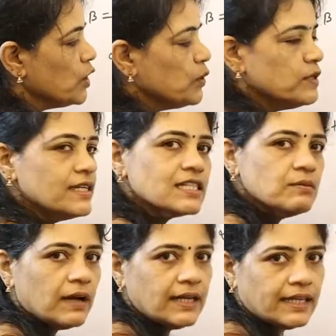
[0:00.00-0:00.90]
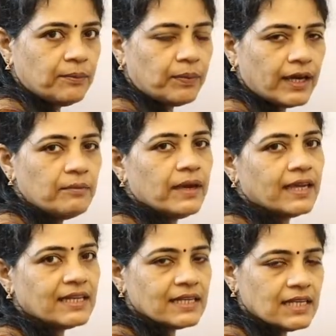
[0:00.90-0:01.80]
you just multiply, make
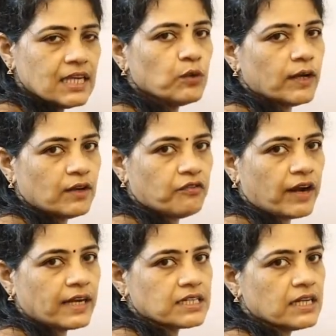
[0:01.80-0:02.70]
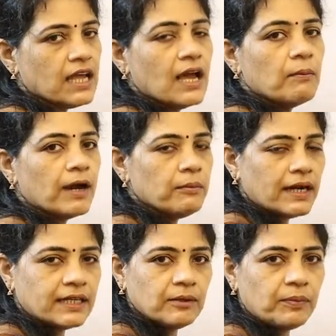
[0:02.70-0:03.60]
it an equivalent fraction by
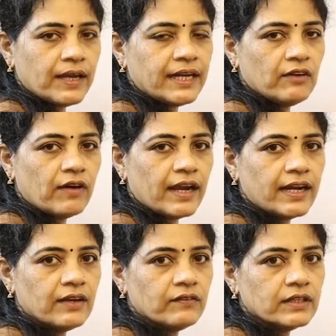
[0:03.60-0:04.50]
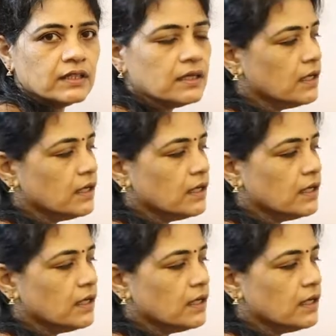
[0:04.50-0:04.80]
multiplying, dividing with